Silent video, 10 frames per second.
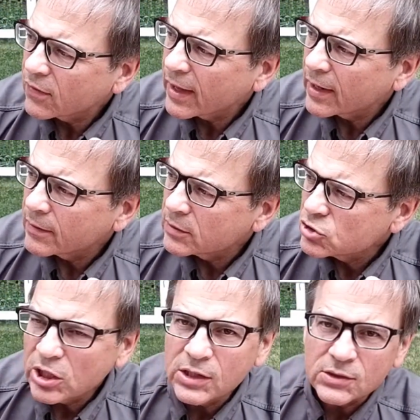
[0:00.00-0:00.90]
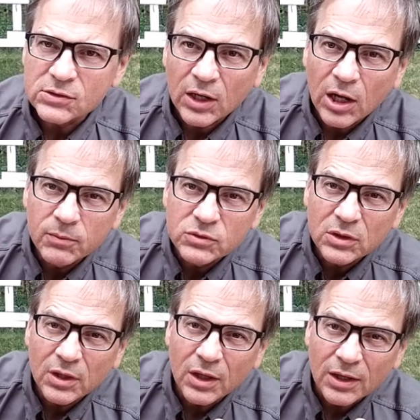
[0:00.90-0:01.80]
that cheese that comes
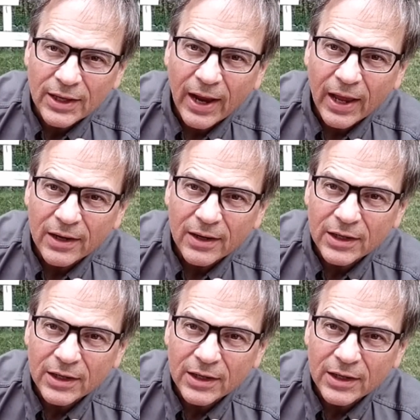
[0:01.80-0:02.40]
in the can,